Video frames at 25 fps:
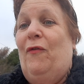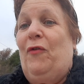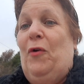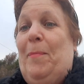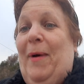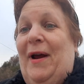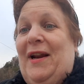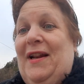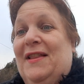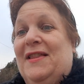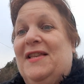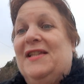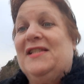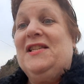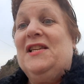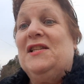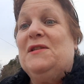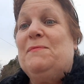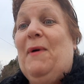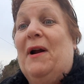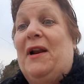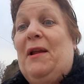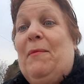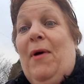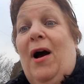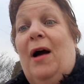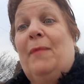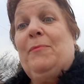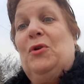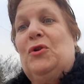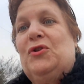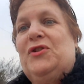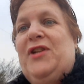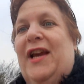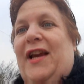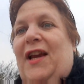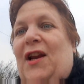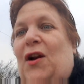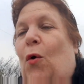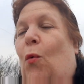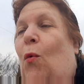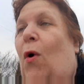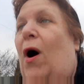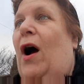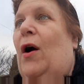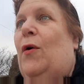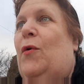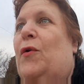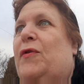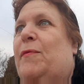Everybody, this is Money Mom. You're taking a
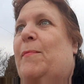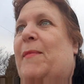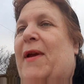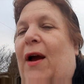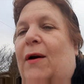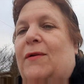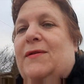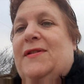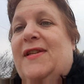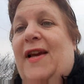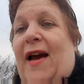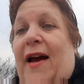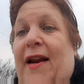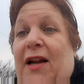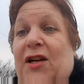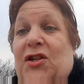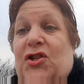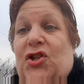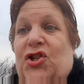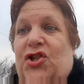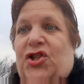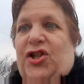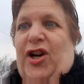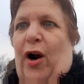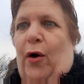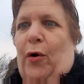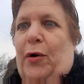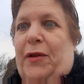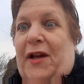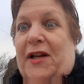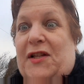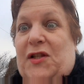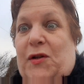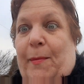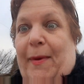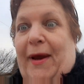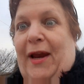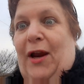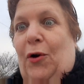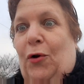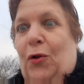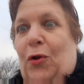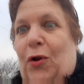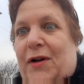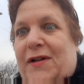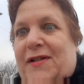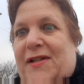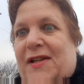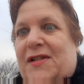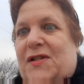walk with me outside. I just showered. That's why my hair
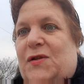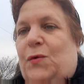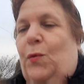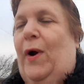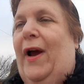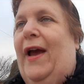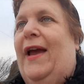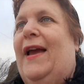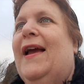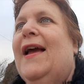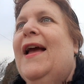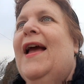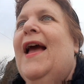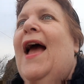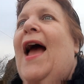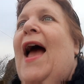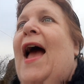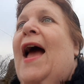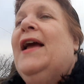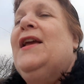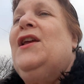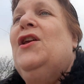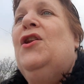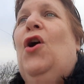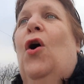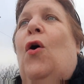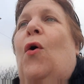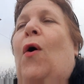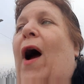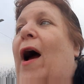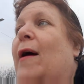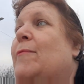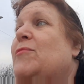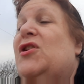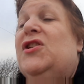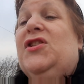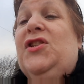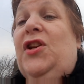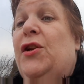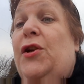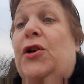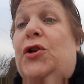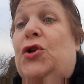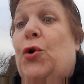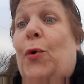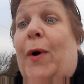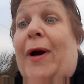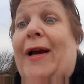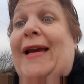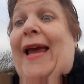looks this way. You know, I'm just going to
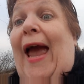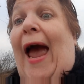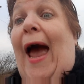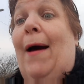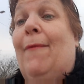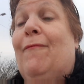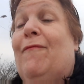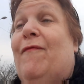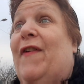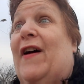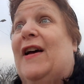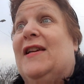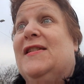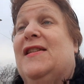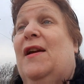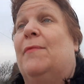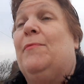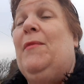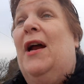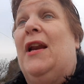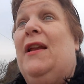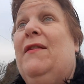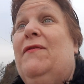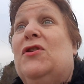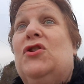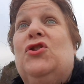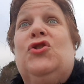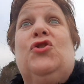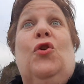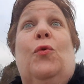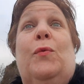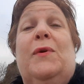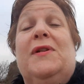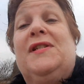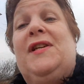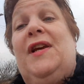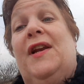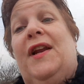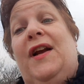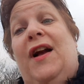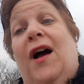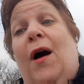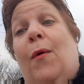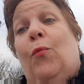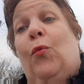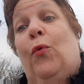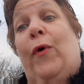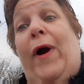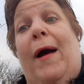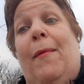do a gab fest. I'm not even sure what's going to
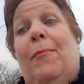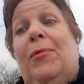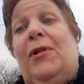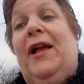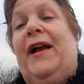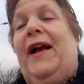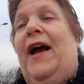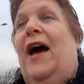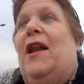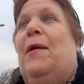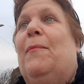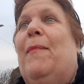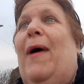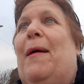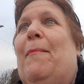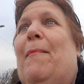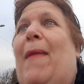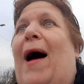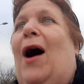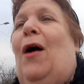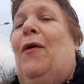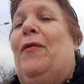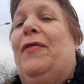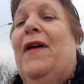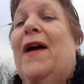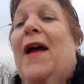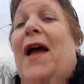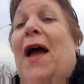come rambling out of my mouth,